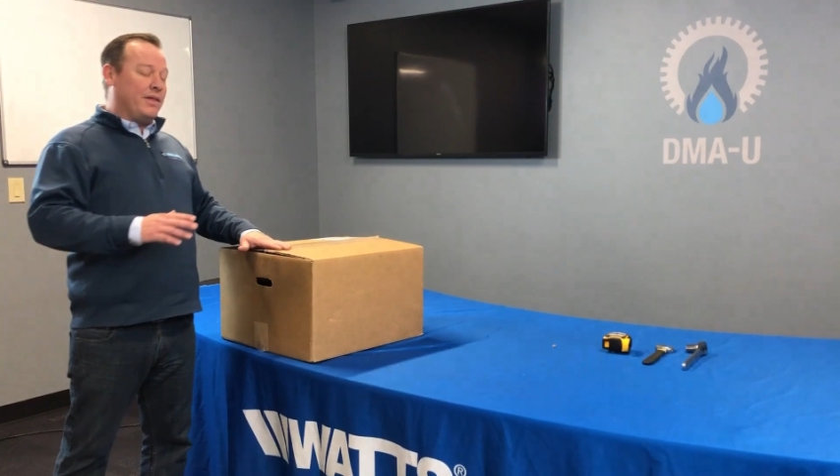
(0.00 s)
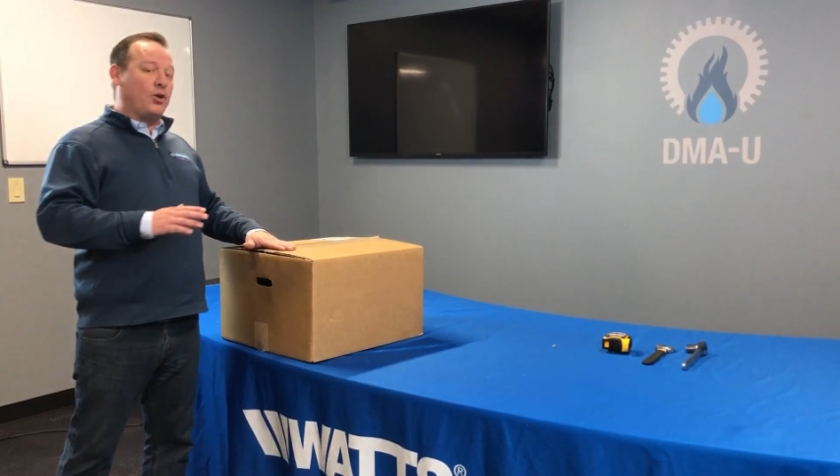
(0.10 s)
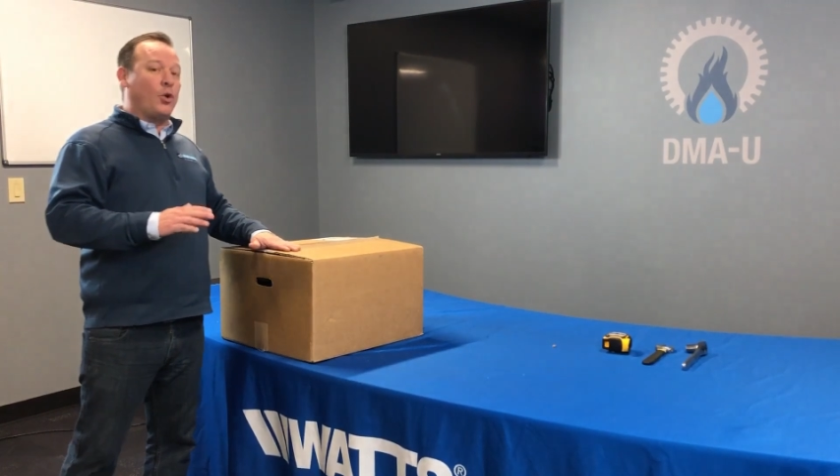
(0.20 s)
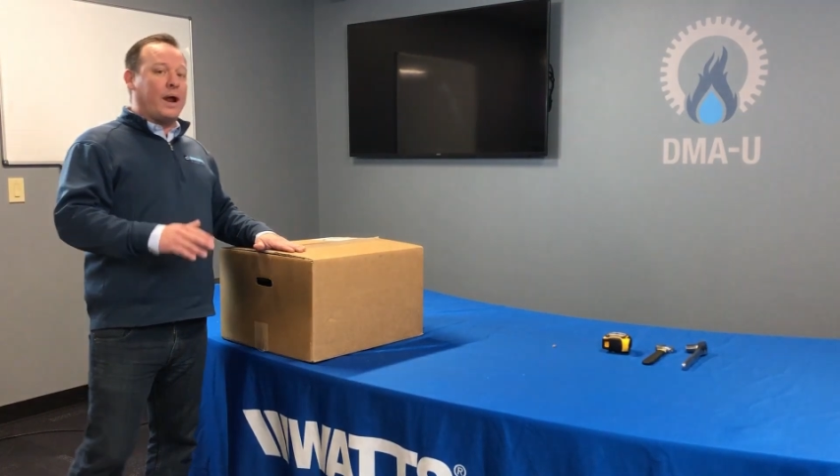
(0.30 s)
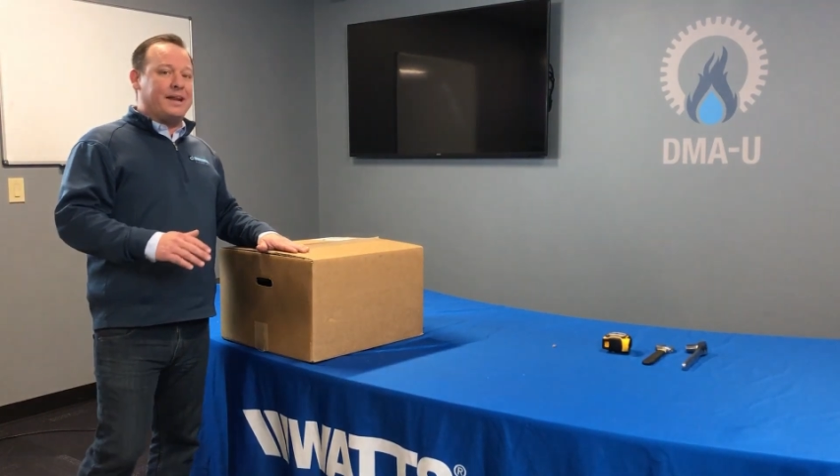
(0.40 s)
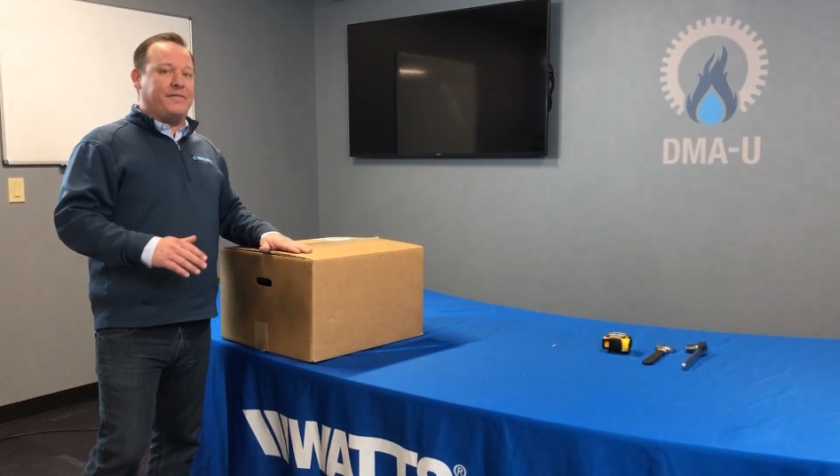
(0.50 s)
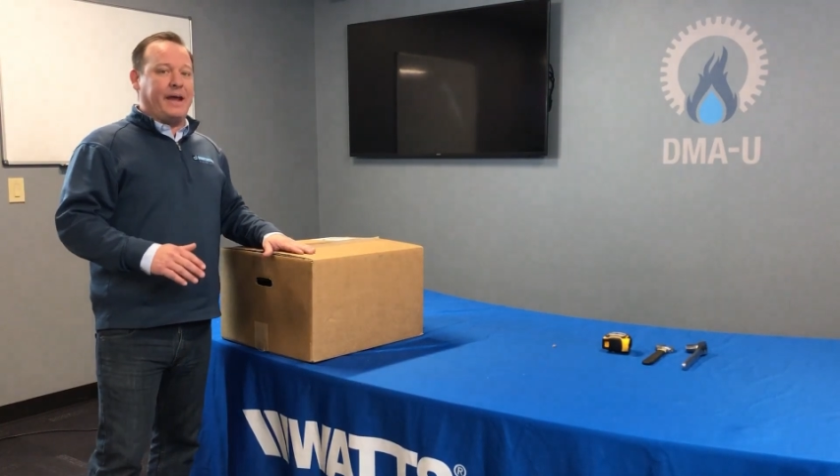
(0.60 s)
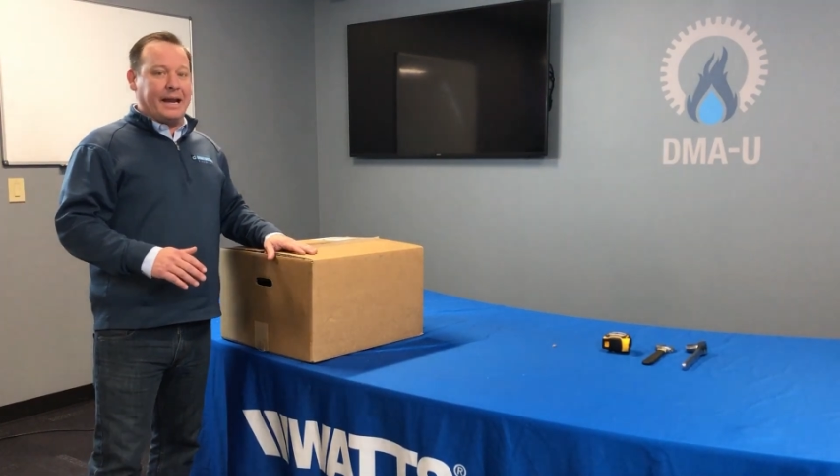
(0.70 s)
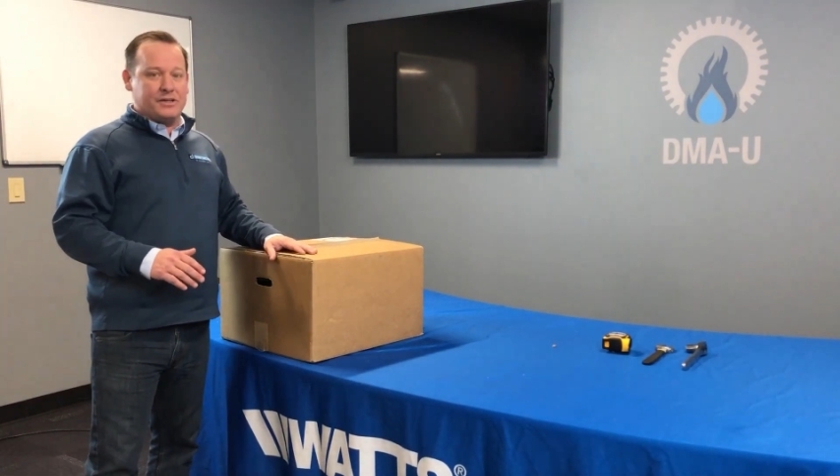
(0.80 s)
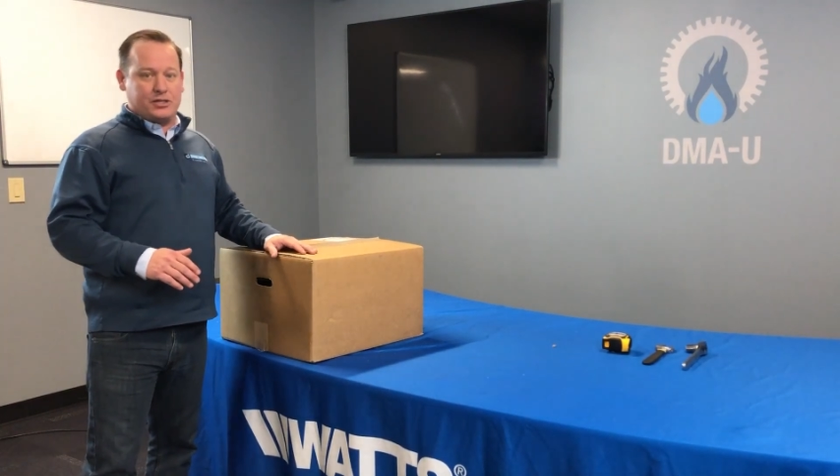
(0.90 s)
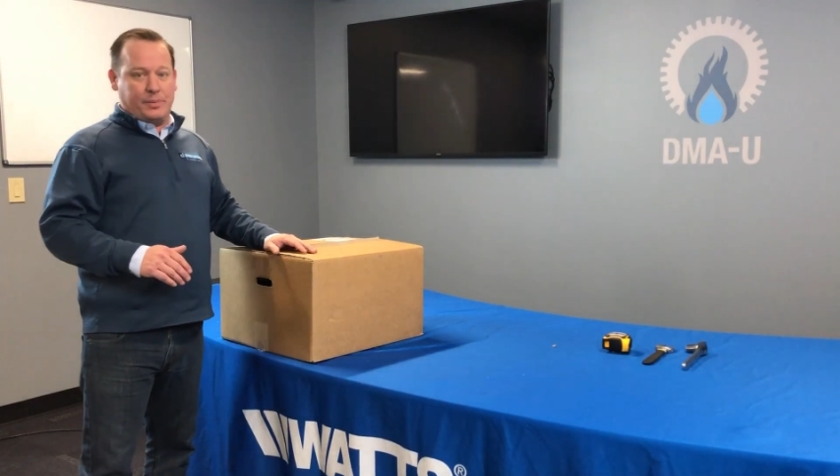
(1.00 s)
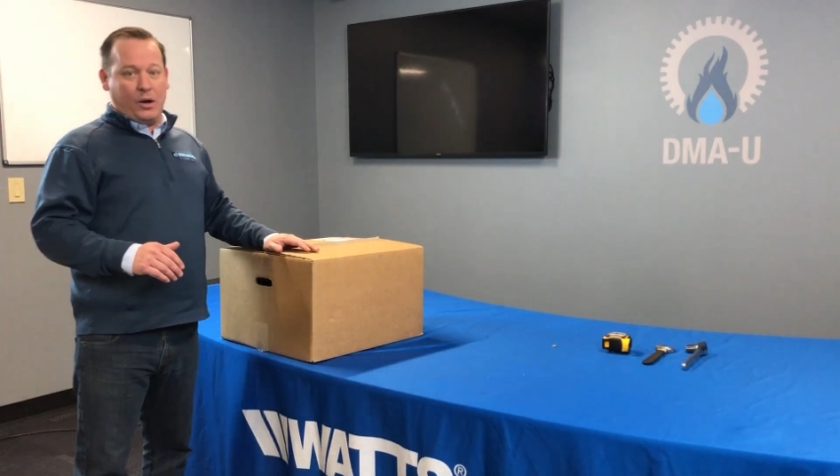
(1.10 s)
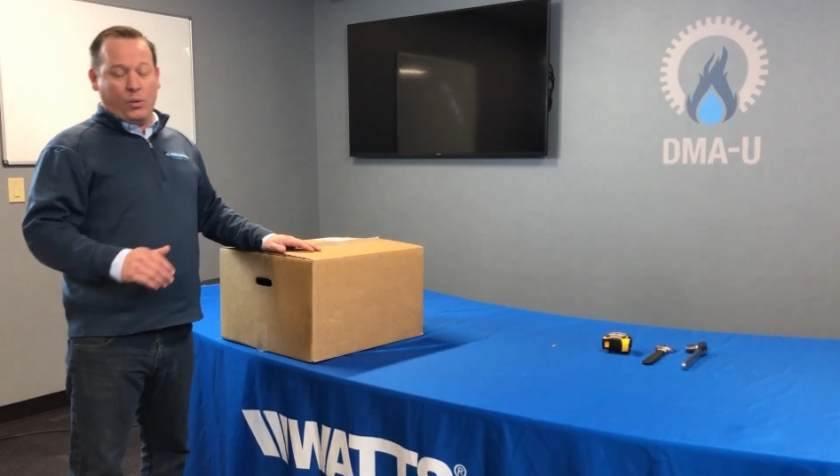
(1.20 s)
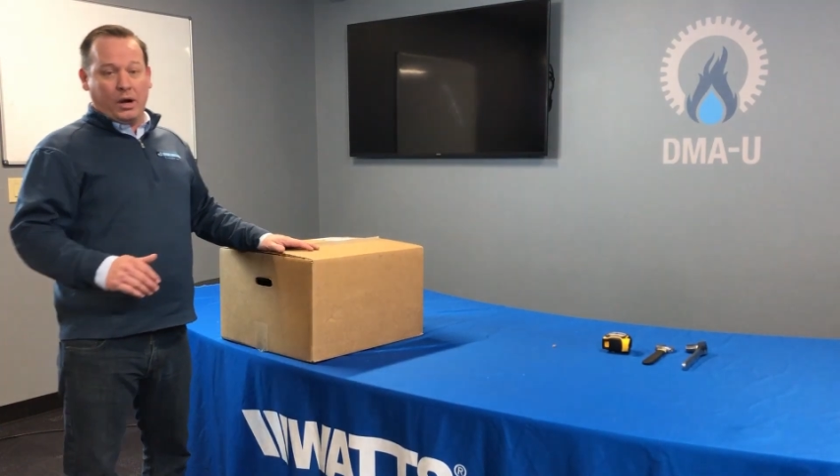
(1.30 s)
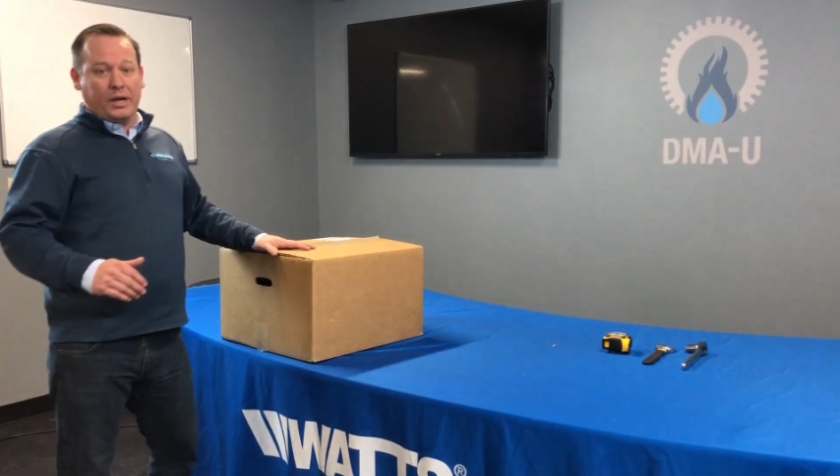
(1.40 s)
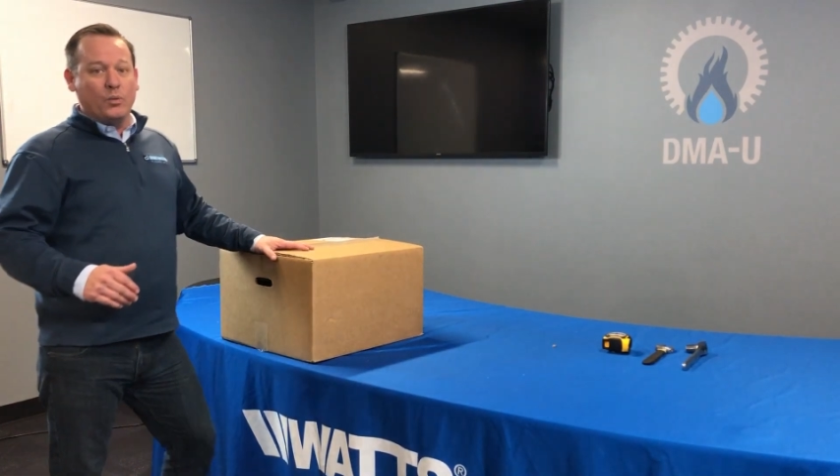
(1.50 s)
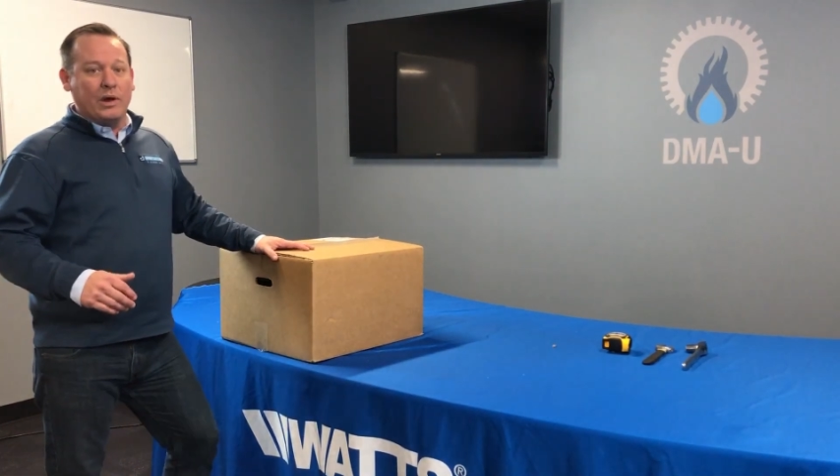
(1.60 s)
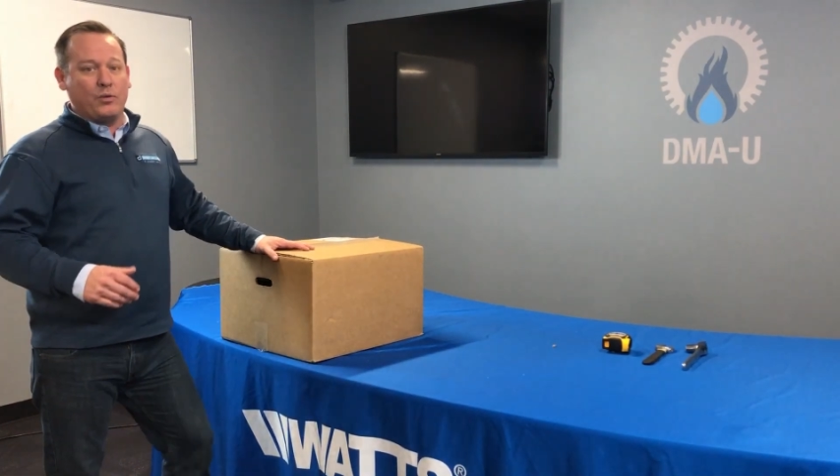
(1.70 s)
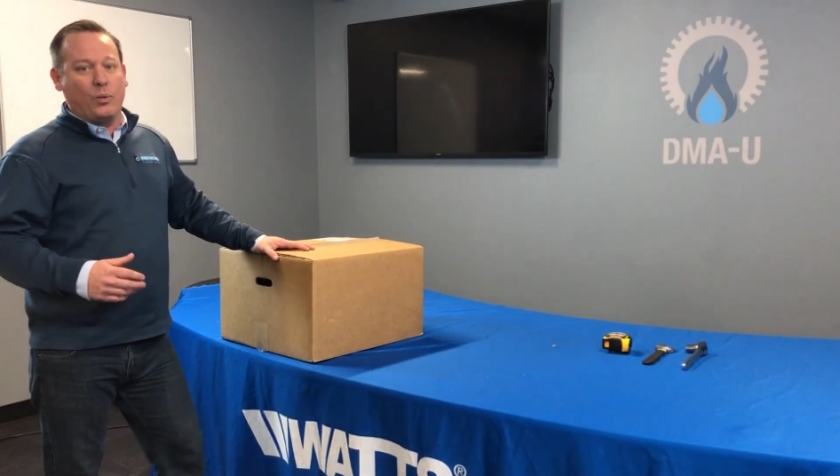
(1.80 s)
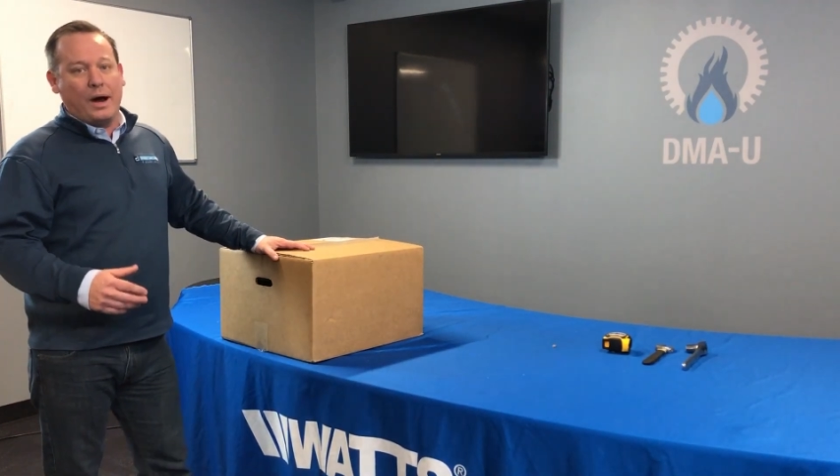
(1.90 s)
one of the great advantages about working
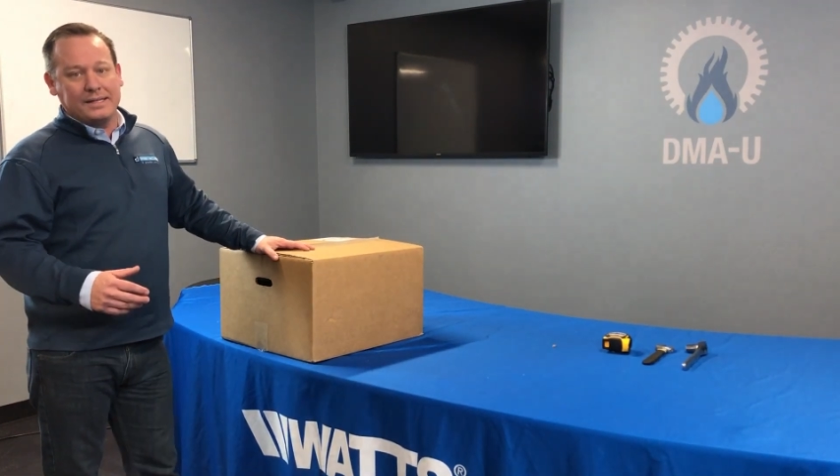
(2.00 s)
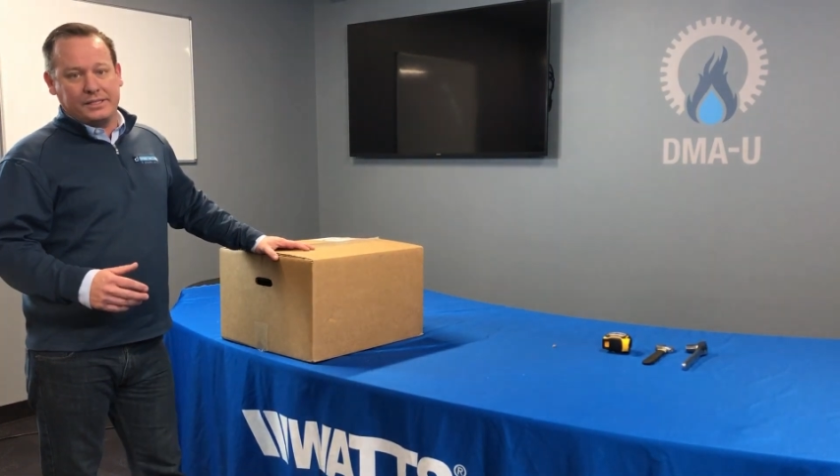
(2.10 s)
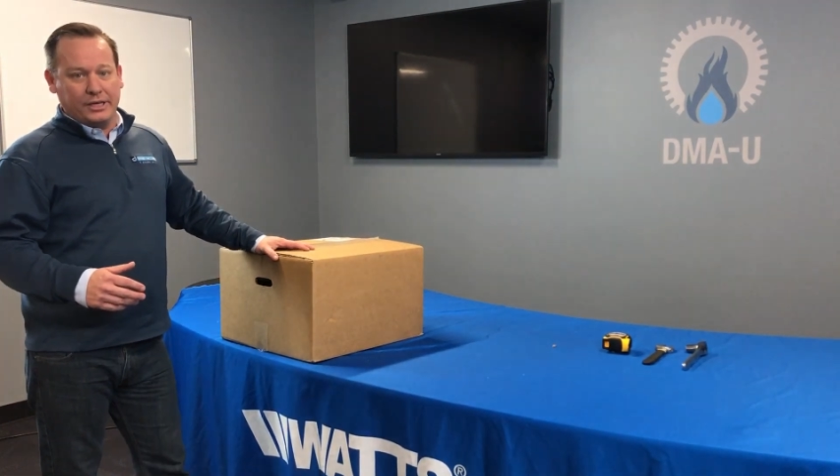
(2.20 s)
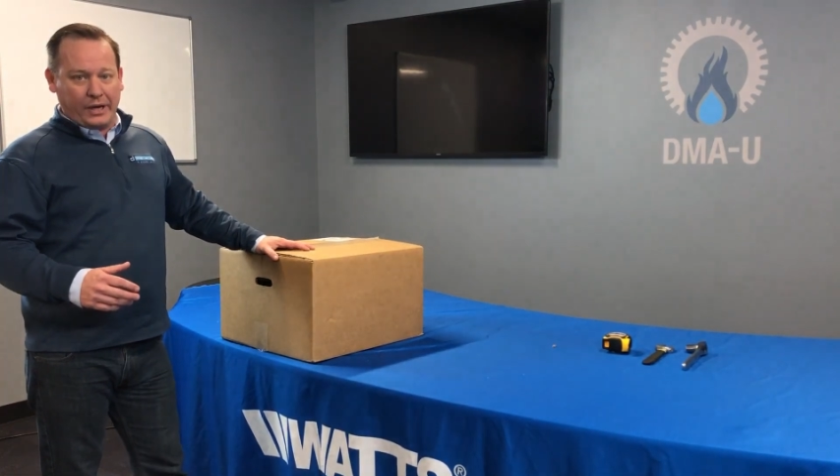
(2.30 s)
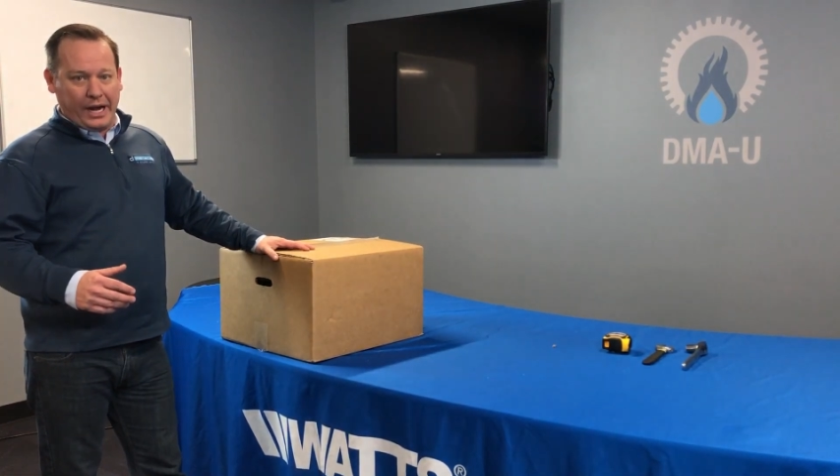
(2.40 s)
with Watts and their